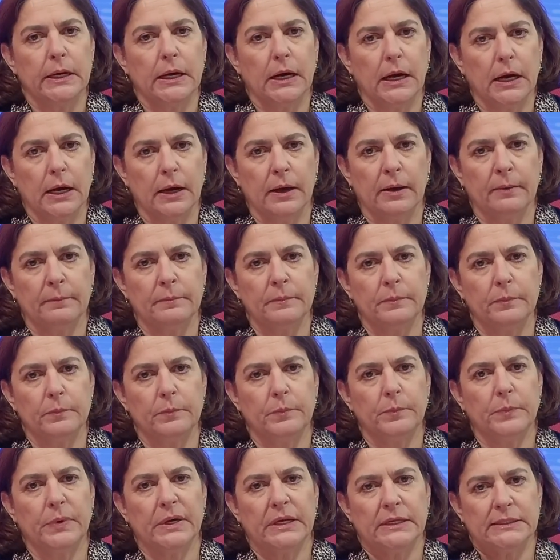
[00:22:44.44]

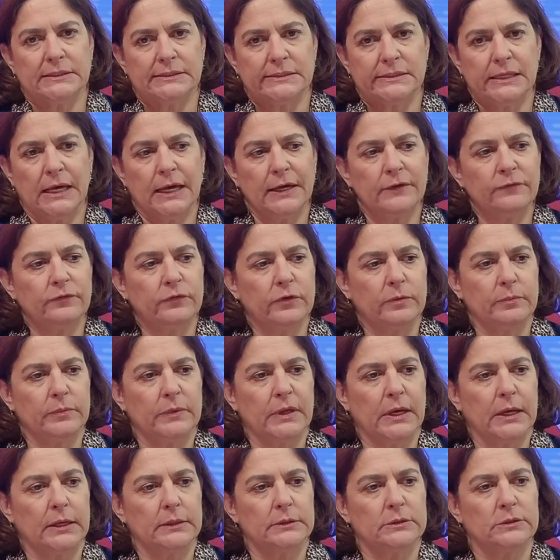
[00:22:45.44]
But aside from
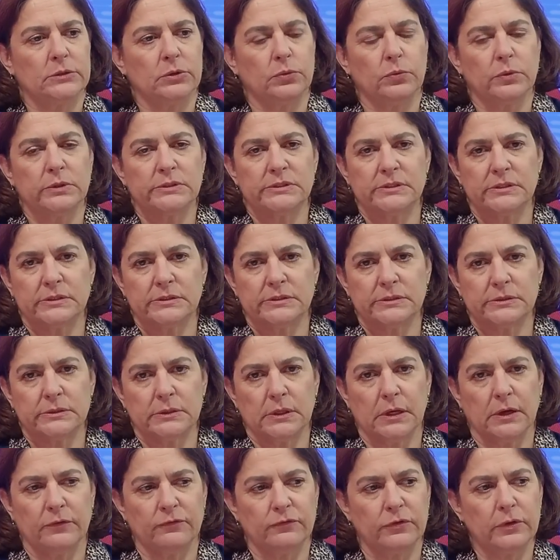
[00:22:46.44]
that, there was this
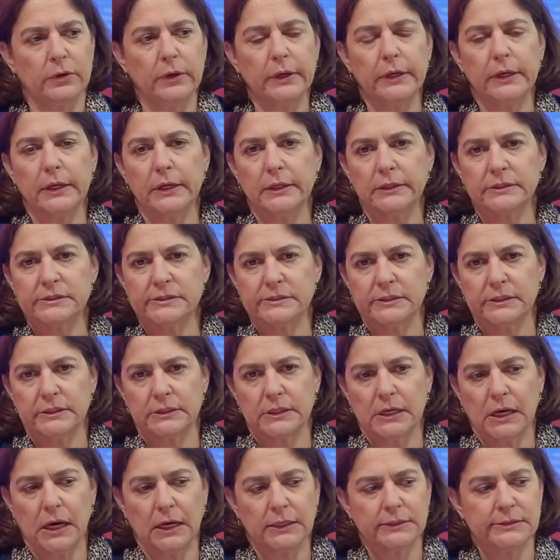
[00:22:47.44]
very innocent
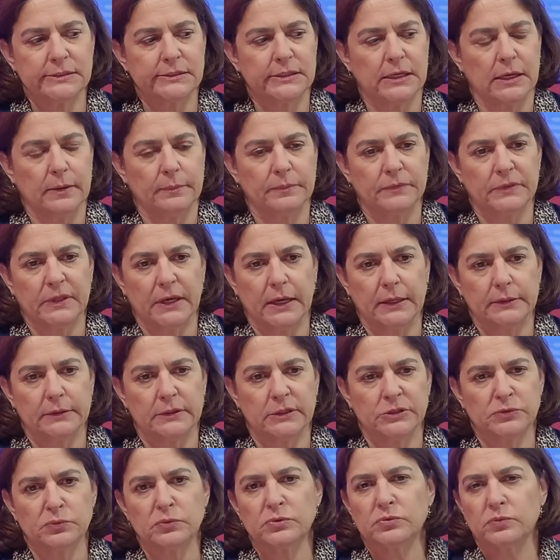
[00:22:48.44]
concept that
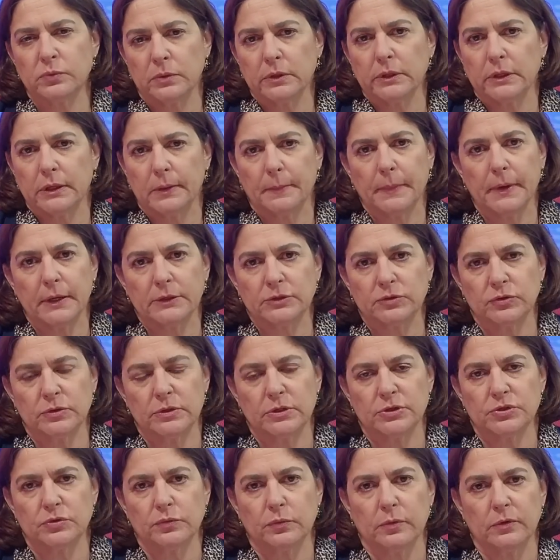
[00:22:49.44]
this was really about
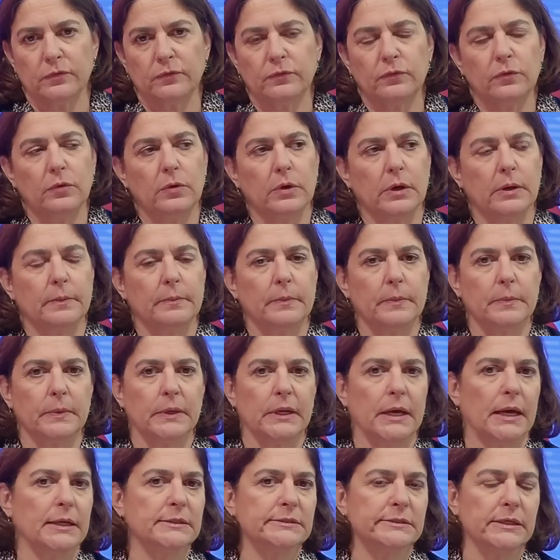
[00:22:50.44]
judicial reform. But
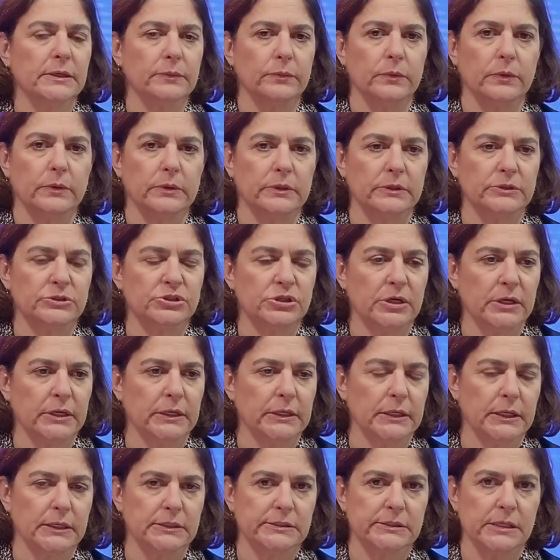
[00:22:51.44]
as I wrote in
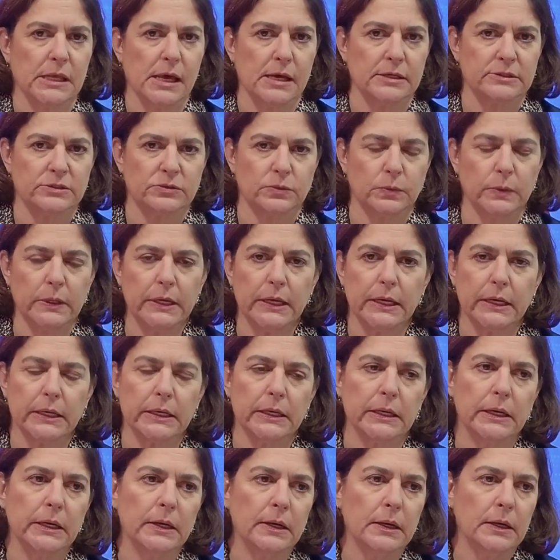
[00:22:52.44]
JNS last
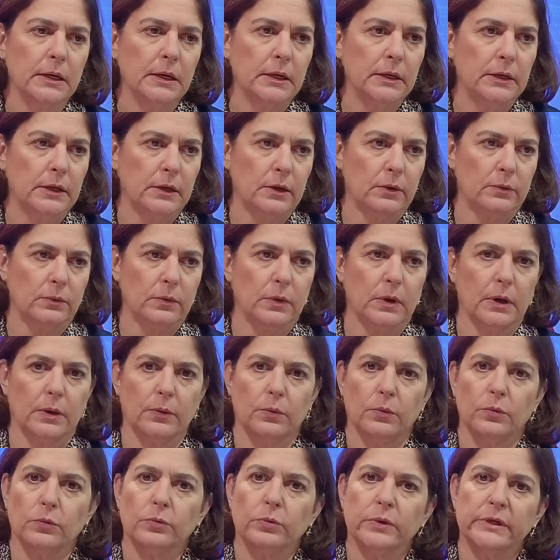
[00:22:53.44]
week, you
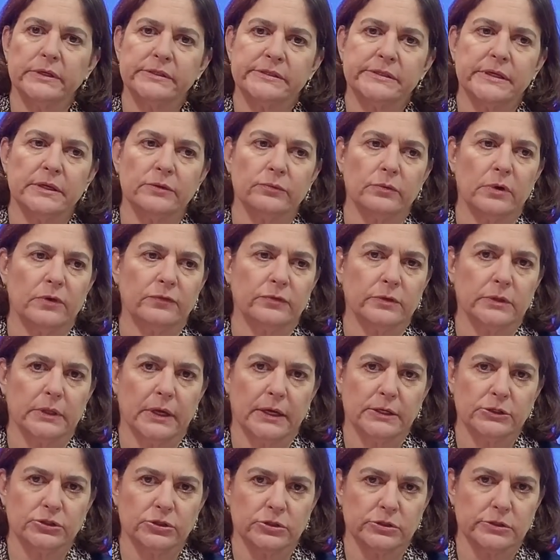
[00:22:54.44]
know, recent
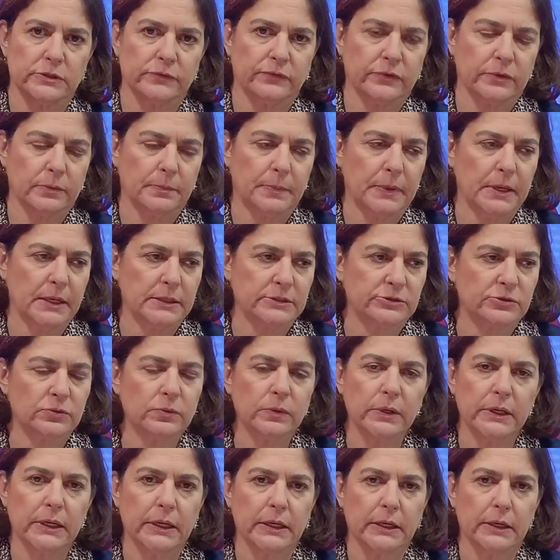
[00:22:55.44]
revelations over the past
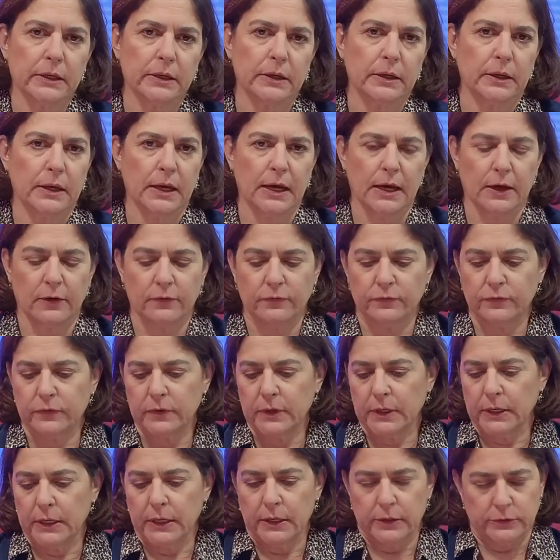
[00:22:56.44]
week have
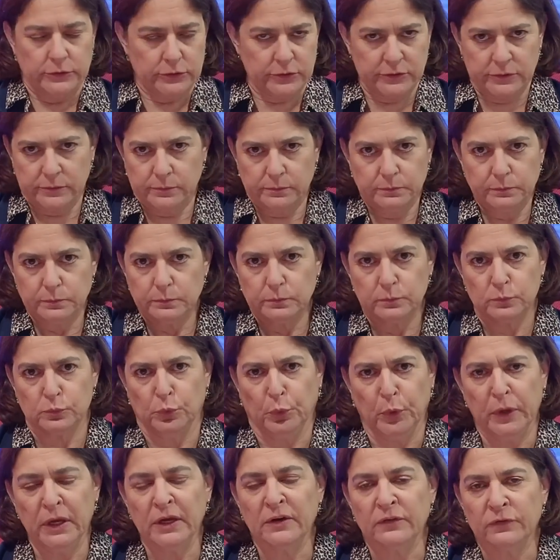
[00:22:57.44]
just
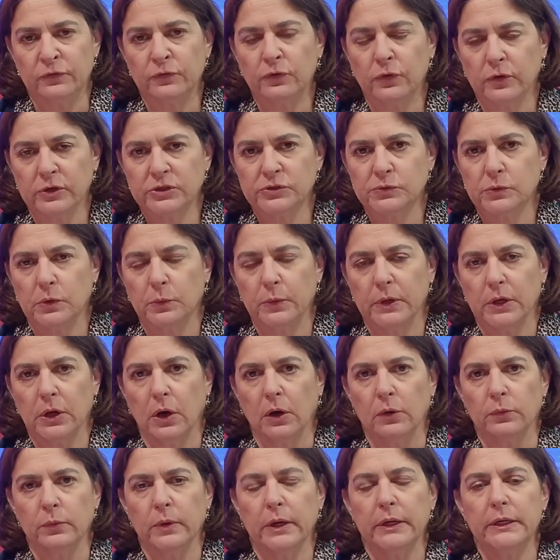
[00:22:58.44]
reinforced what we
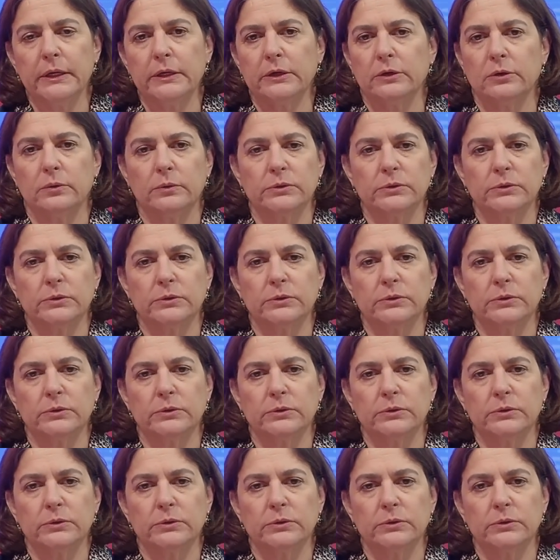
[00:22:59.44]
already knew,